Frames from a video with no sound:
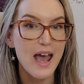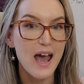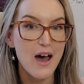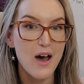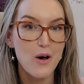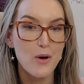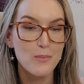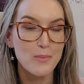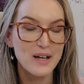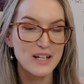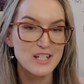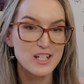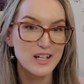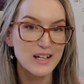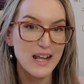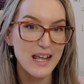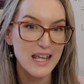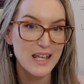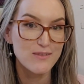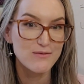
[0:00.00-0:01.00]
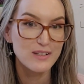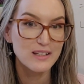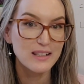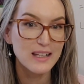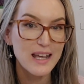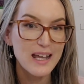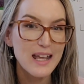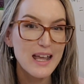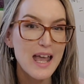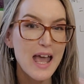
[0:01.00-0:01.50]
our budget
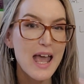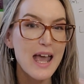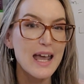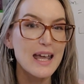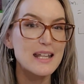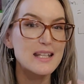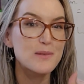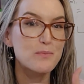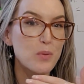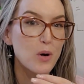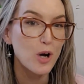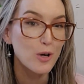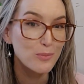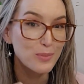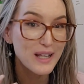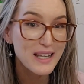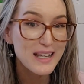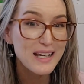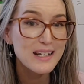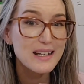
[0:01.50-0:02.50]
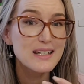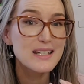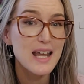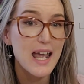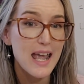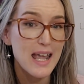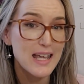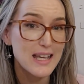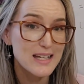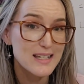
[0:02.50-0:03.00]
evenly, it's probably going to
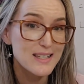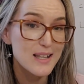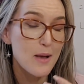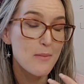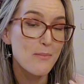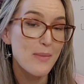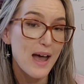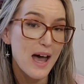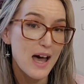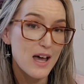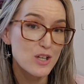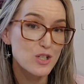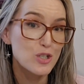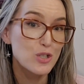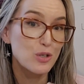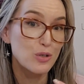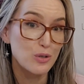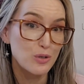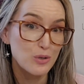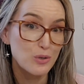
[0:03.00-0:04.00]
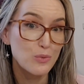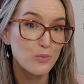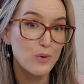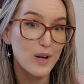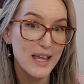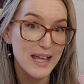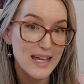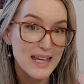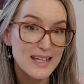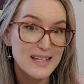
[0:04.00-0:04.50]
take us about 2
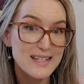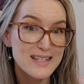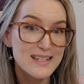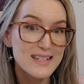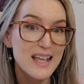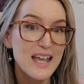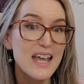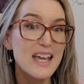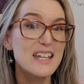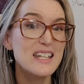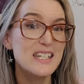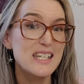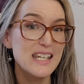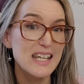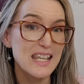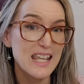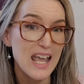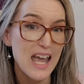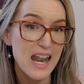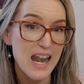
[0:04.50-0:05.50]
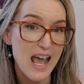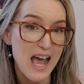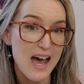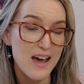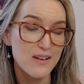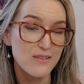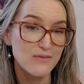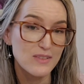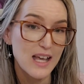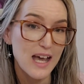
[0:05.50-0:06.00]
weeks to get
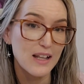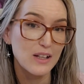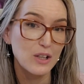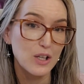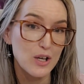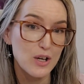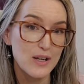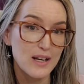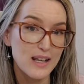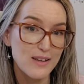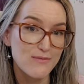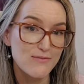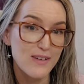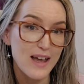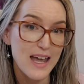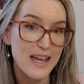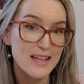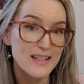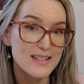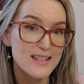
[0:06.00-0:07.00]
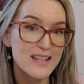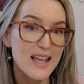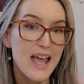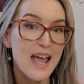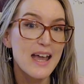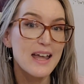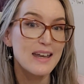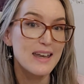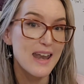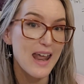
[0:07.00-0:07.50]
out of that learning phase.
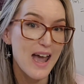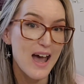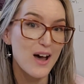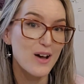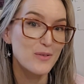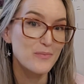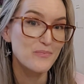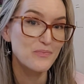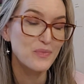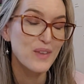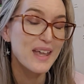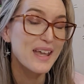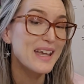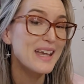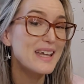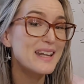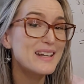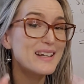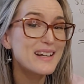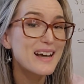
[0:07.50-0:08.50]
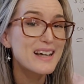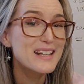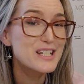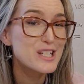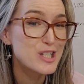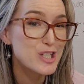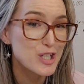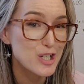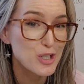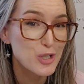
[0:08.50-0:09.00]
Now, in an
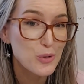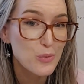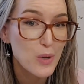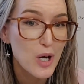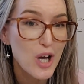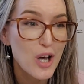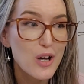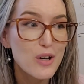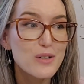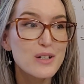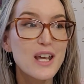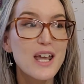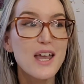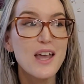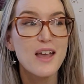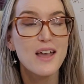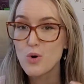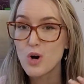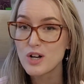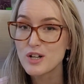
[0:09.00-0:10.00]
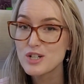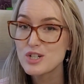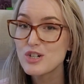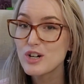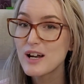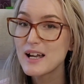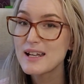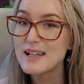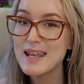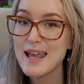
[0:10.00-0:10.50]
ideal world, you want to
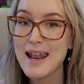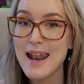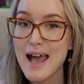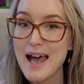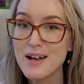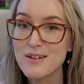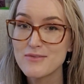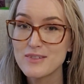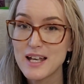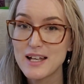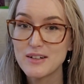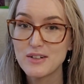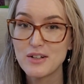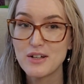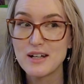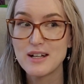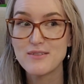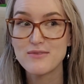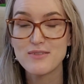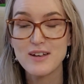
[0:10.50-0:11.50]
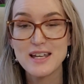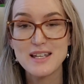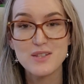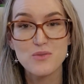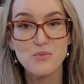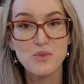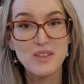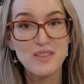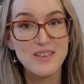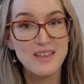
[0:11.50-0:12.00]
try and get out of that learning phase
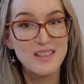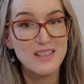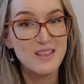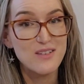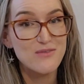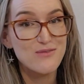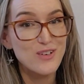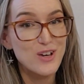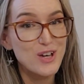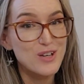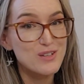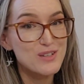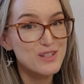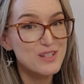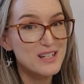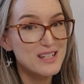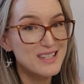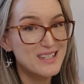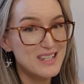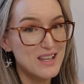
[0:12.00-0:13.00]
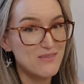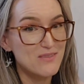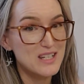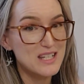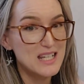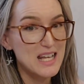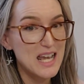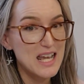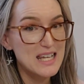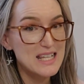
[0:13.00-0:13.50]
within the first 7
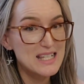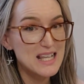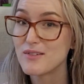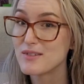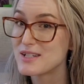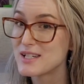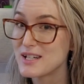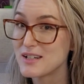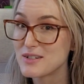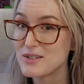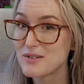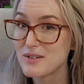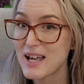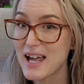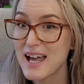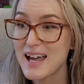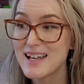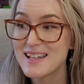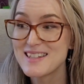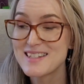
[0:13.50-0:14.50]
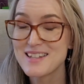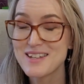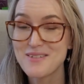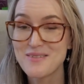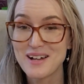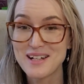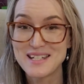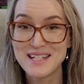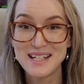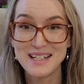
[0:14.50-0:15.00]
days. On TikTok ads, you
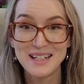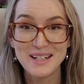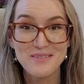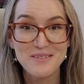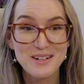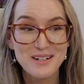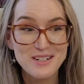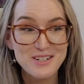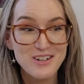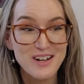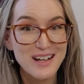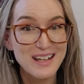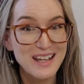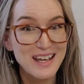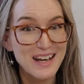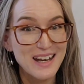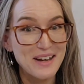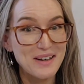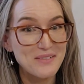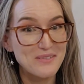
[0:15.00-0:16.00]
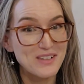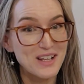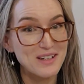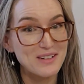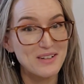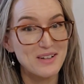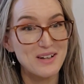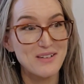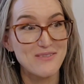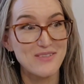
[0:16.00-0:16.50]
ideally want to try and get out of that
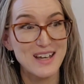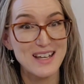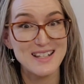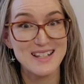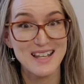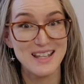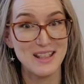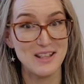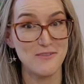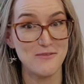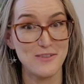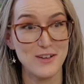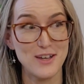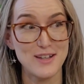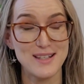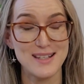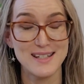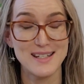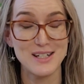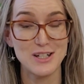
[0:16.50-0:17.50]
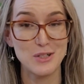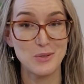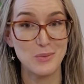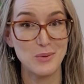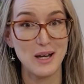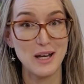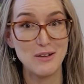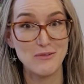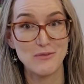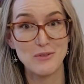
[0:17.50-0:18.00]
learning phase in the first
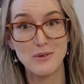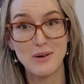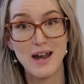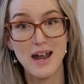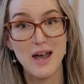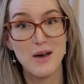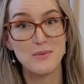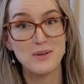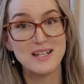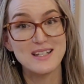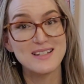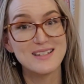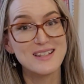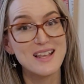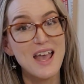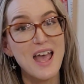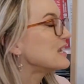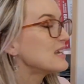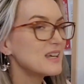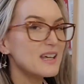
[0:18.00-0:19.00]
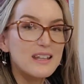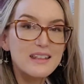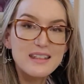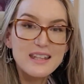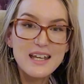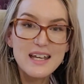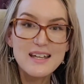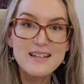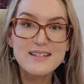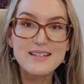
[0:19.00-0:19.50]
24 hours. Looking at
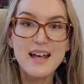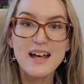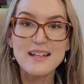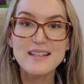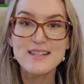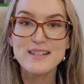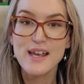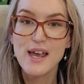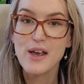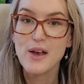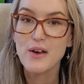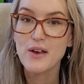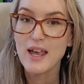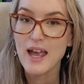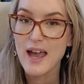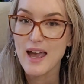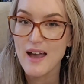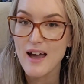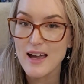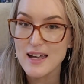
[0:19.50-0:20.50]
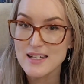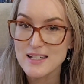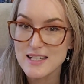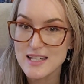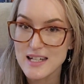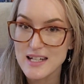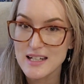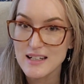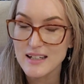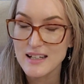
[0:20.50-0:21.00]
this, I'd say, okay,
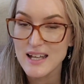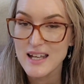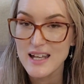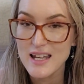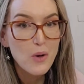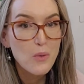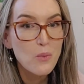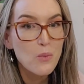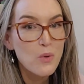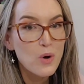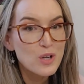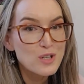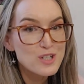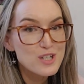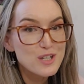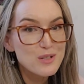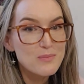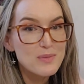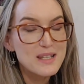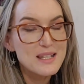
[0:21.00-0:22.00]
ideally want to be